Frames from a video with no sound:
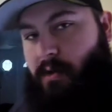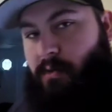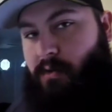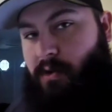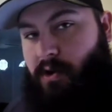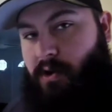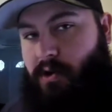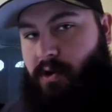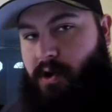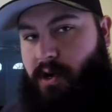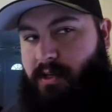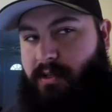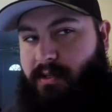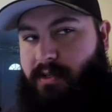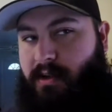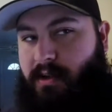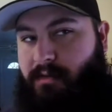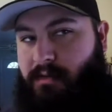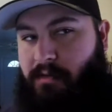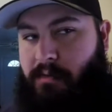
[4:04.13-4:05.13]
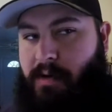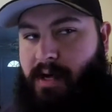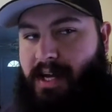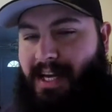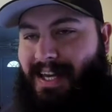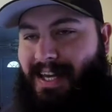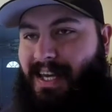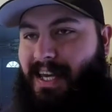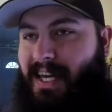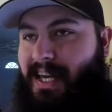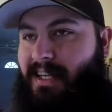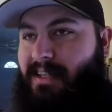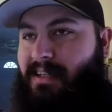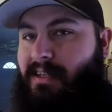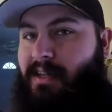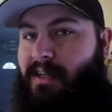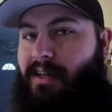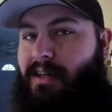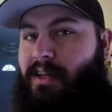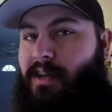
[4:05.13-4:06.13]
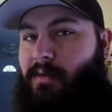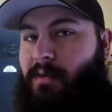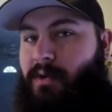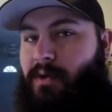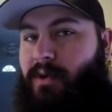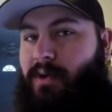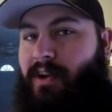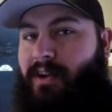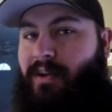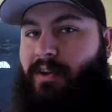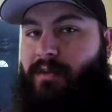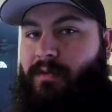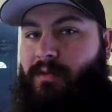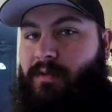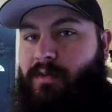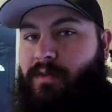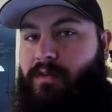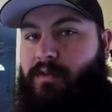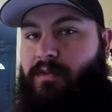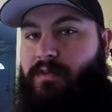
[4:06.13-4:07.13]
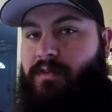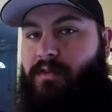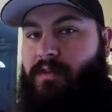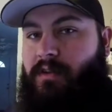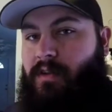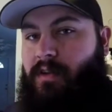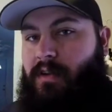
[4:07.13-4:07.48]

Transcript: it work great as a duffel bag? Yes. Did it work great on a roof?